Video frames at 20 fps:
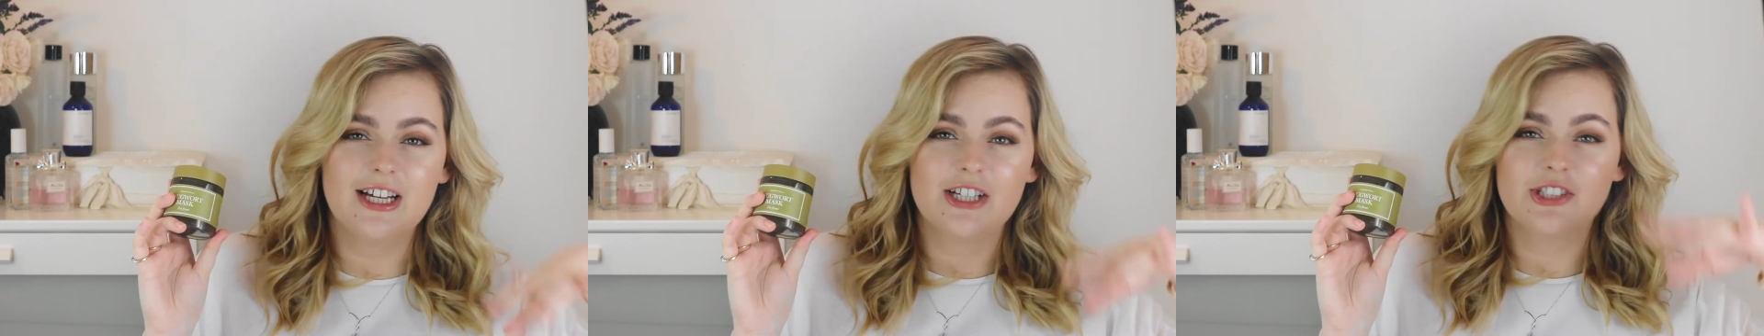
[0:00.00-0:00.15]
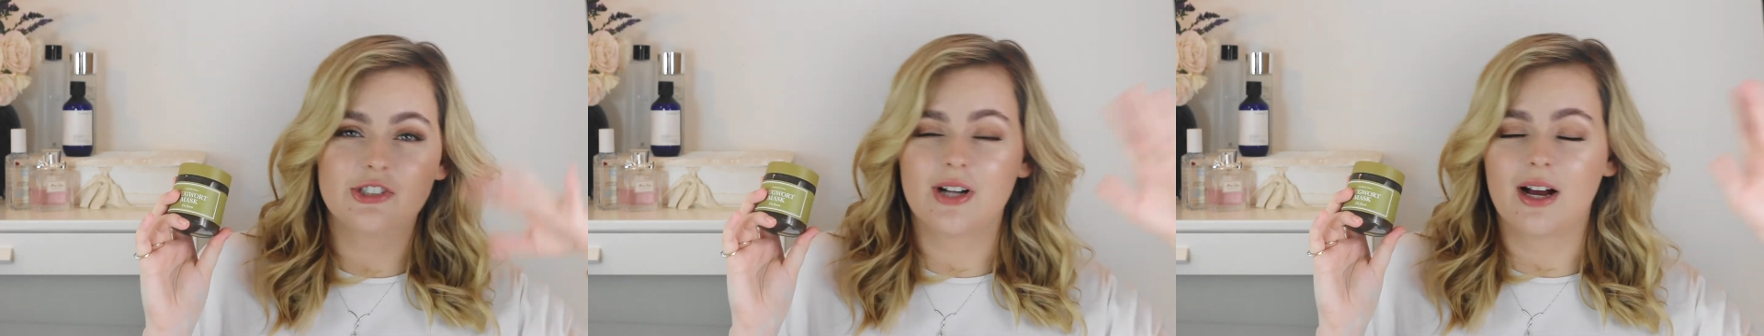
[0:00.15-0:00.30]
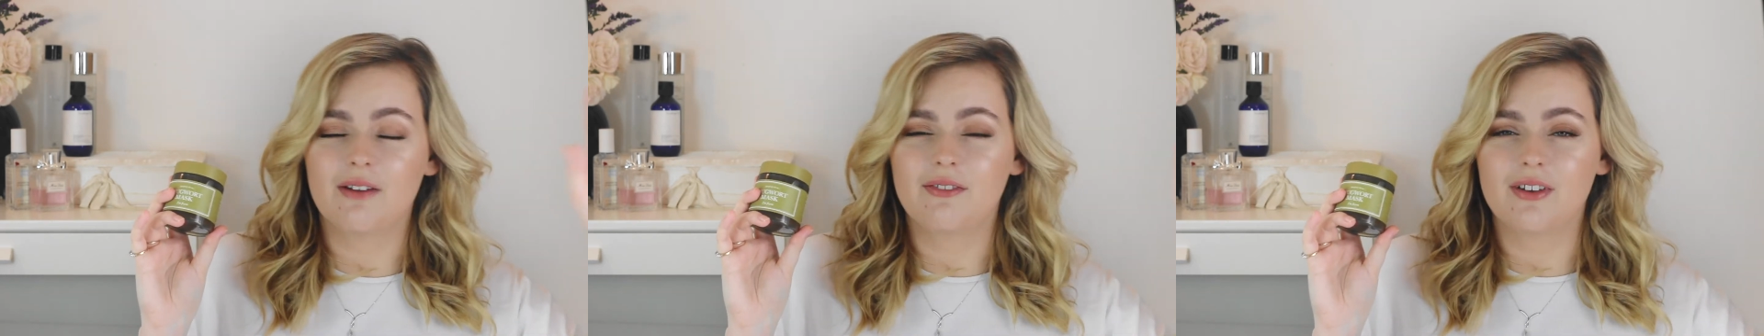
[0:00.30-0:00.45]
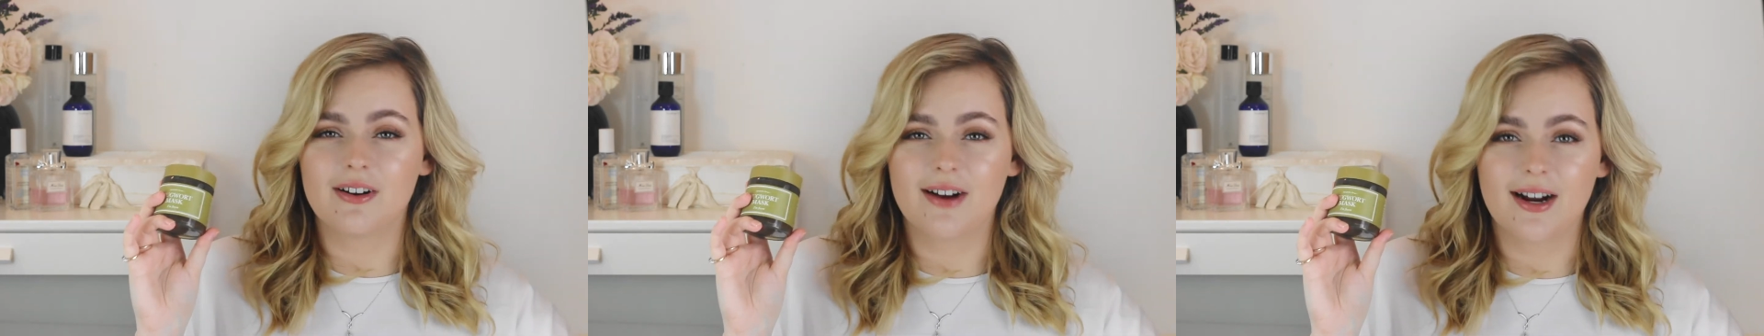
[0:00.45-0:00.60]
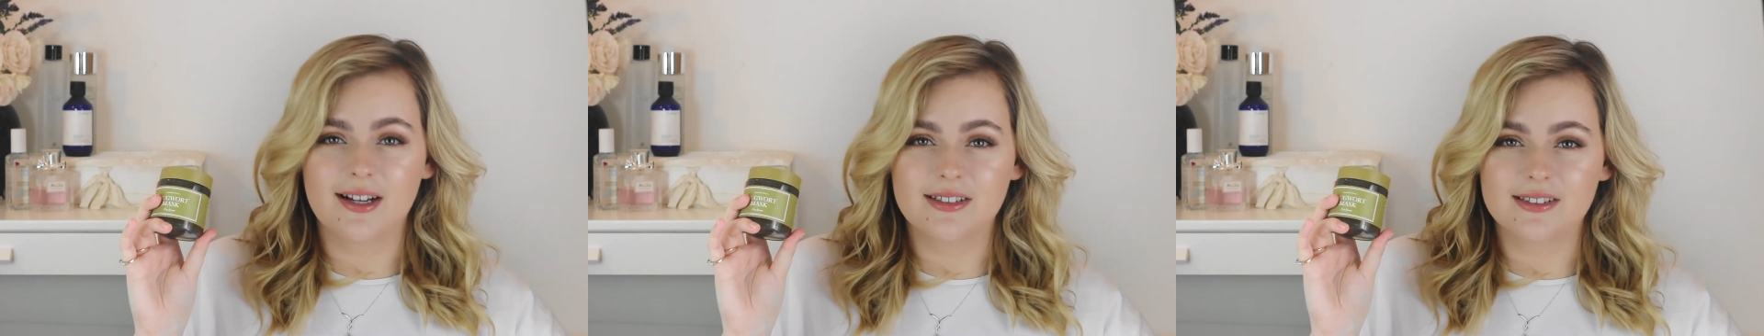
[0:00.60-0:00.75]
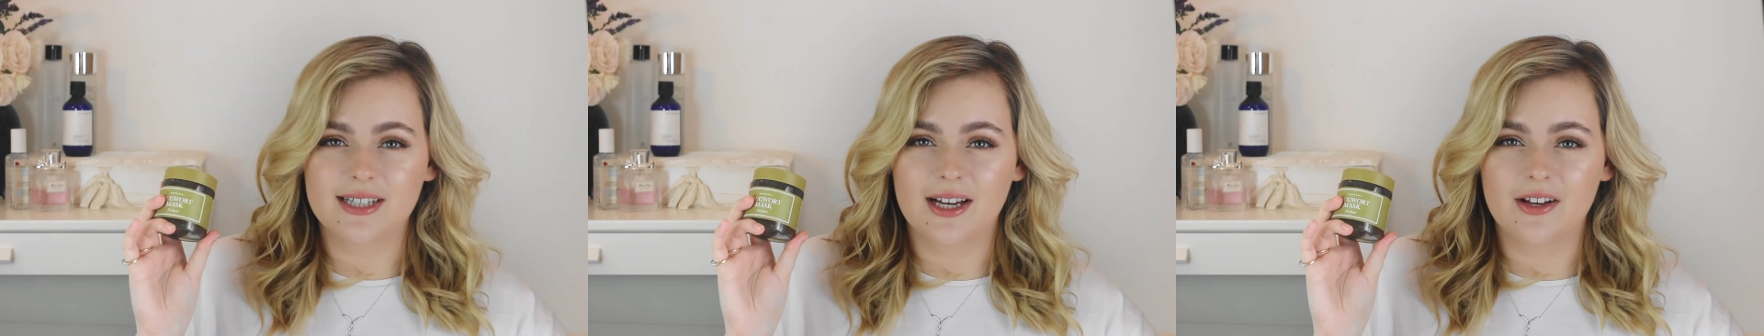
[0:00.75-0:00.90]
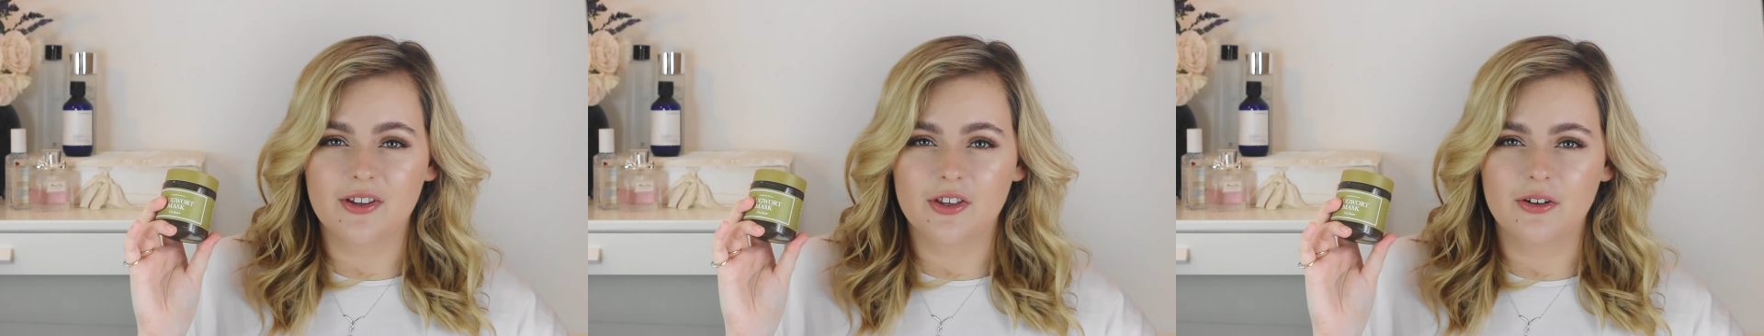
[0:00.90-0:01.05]
travel around
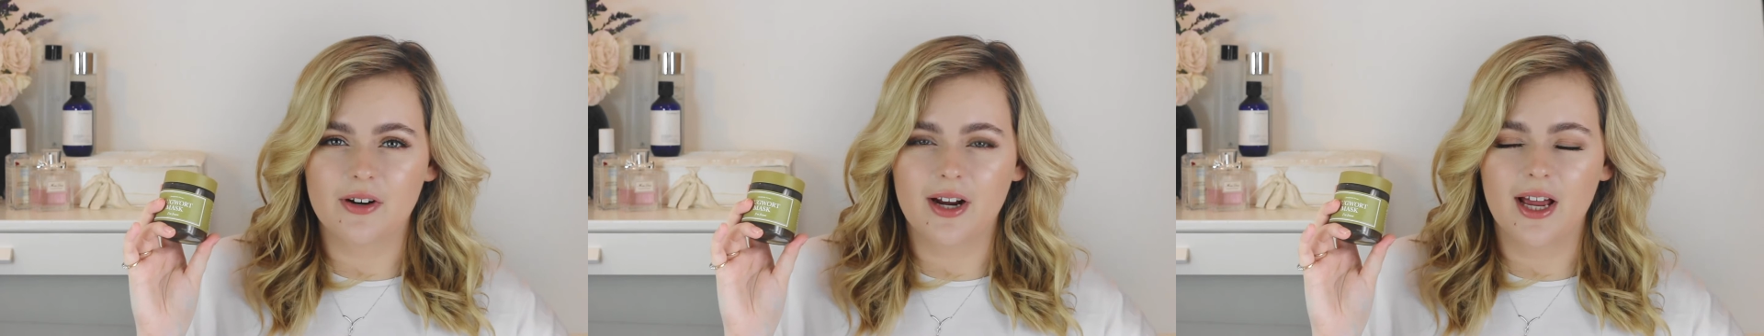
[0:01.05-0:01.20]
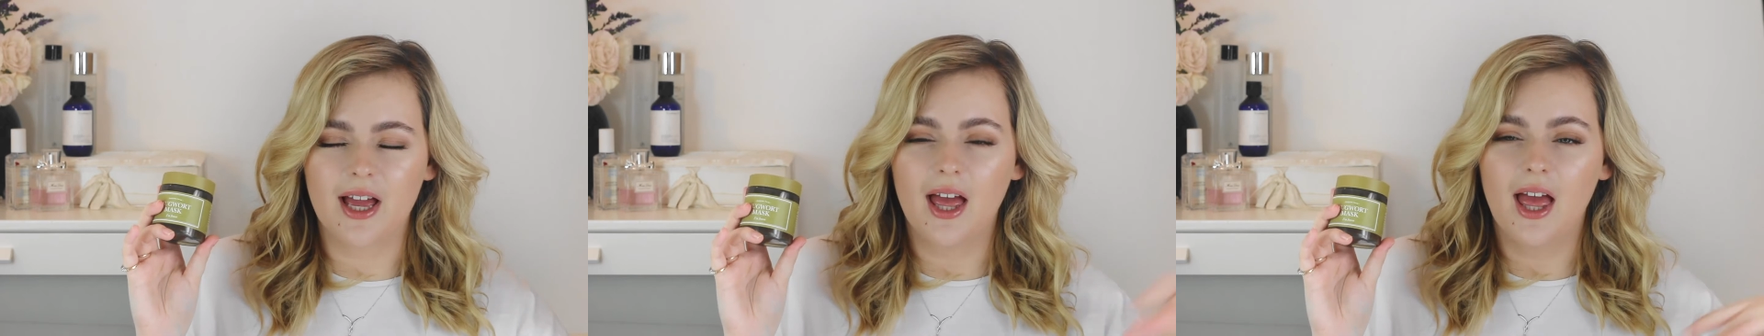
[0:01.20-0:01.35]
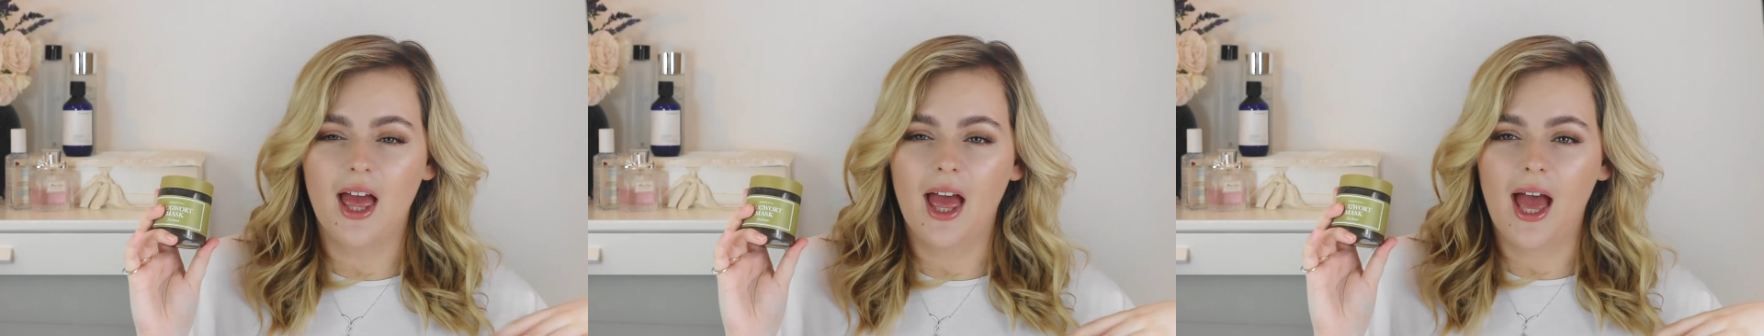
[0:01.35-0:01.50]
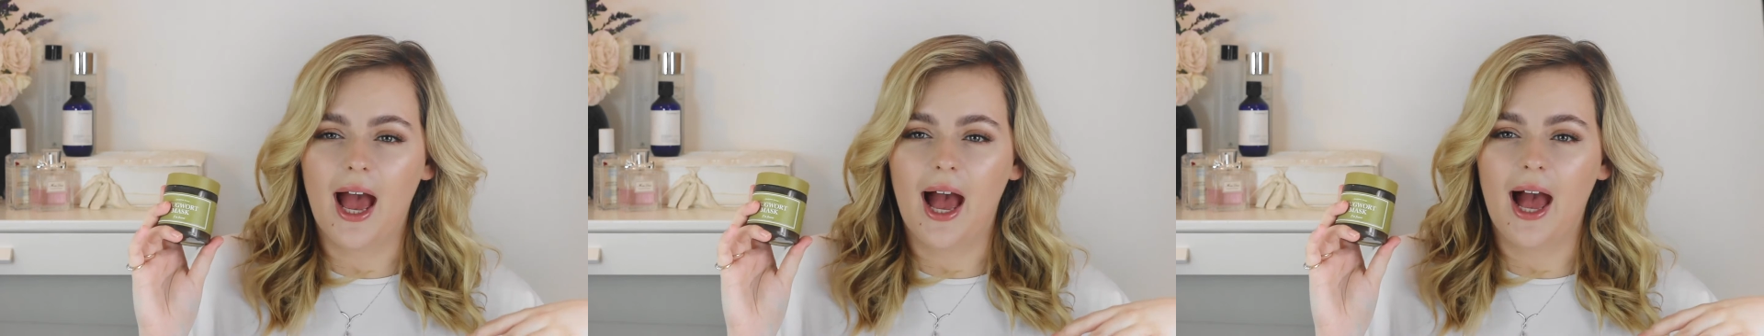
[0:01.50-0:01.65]
South Korea.